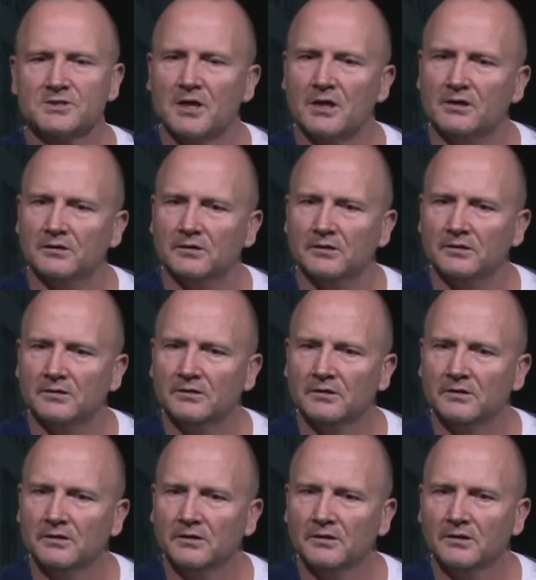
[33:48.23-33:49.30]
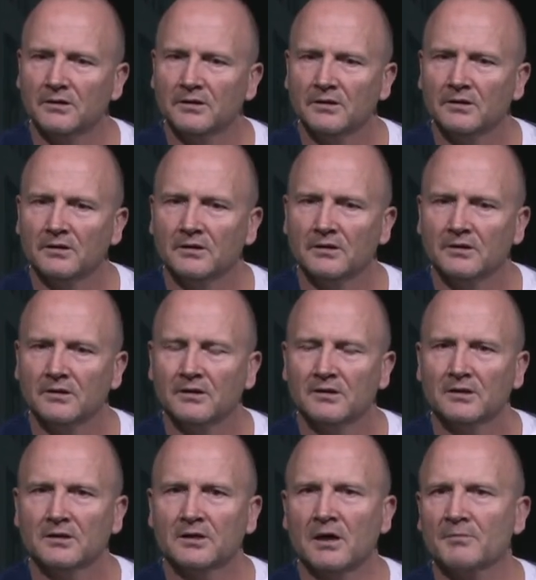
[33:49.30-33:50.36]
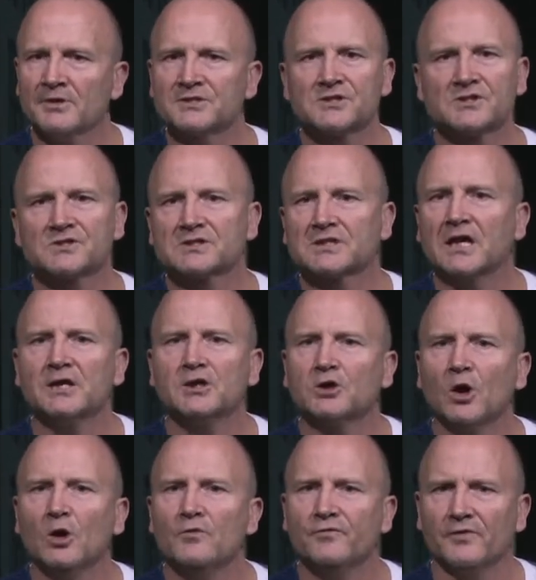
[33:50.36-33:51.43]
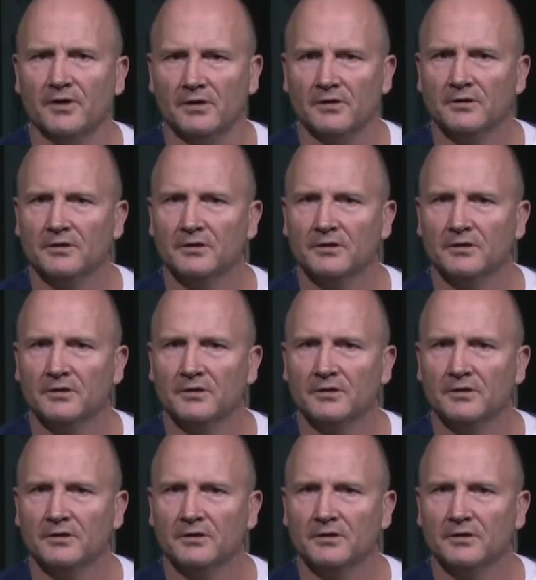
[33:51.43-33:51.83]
jail. Come and just take over.